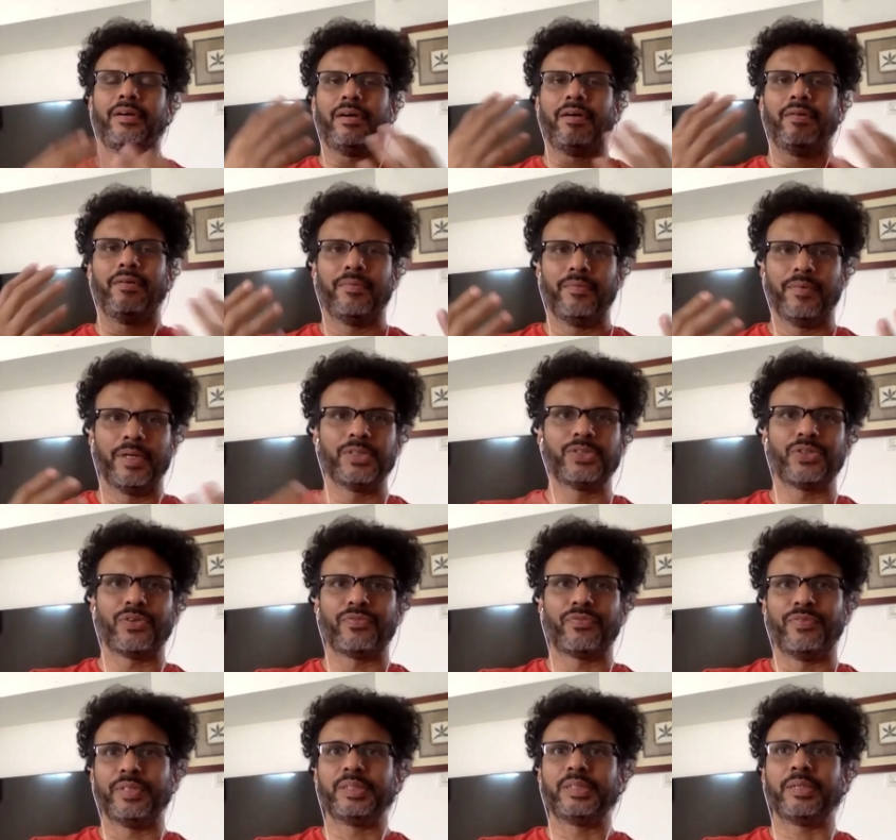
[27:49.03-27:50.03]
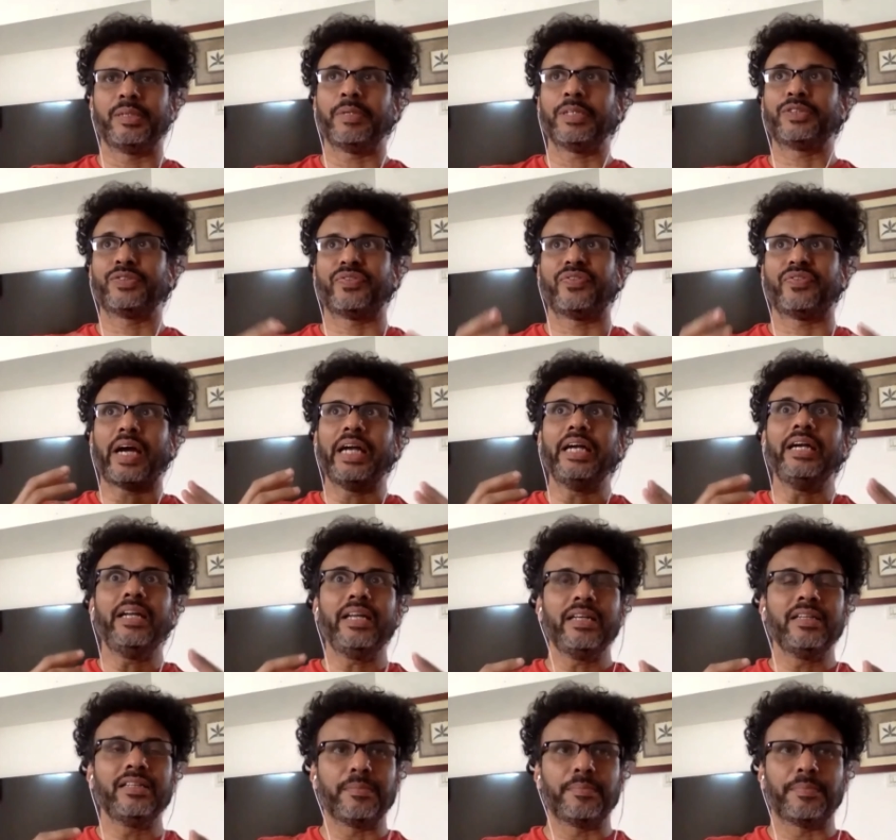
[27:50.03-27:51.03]
words of wisdom as
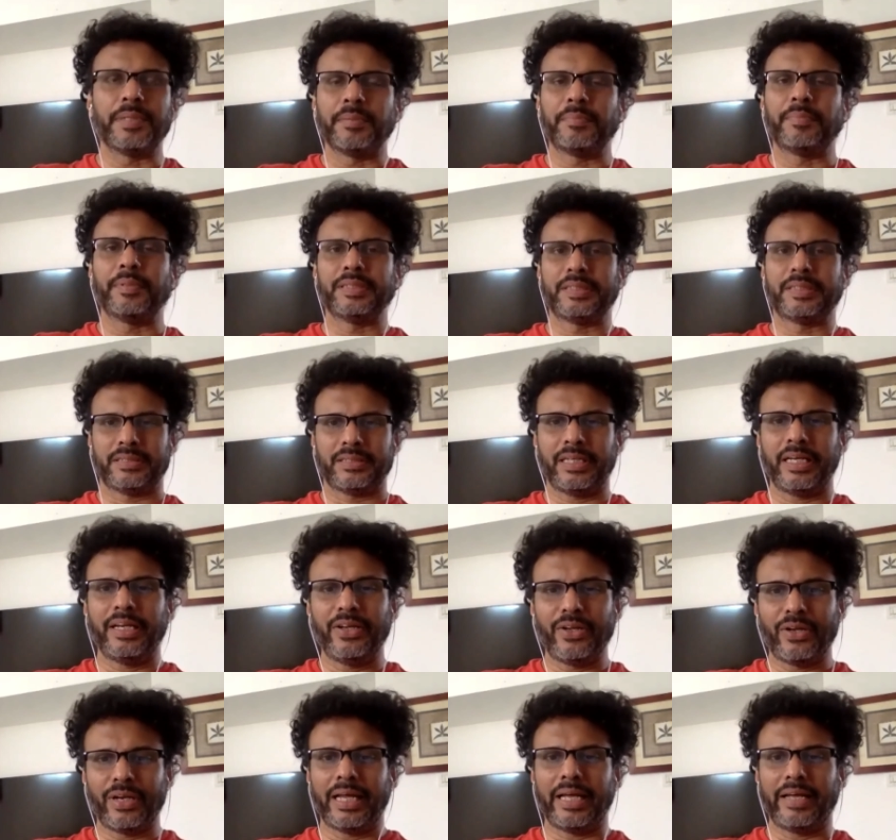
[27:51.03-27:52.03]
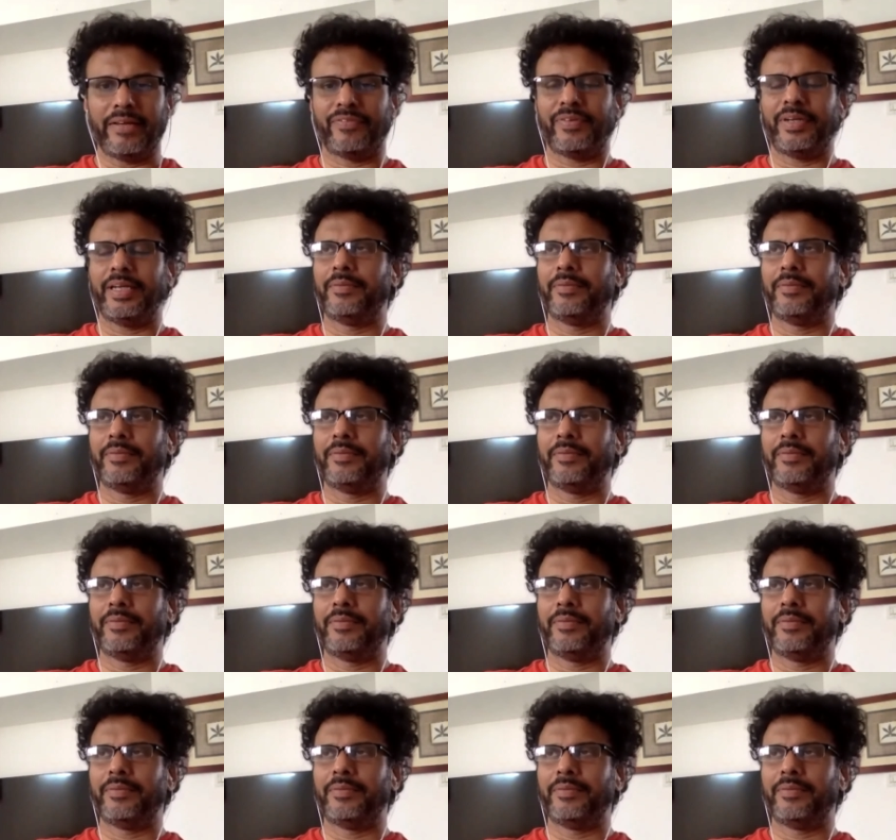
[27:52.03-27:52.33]
finding the purpose in your life,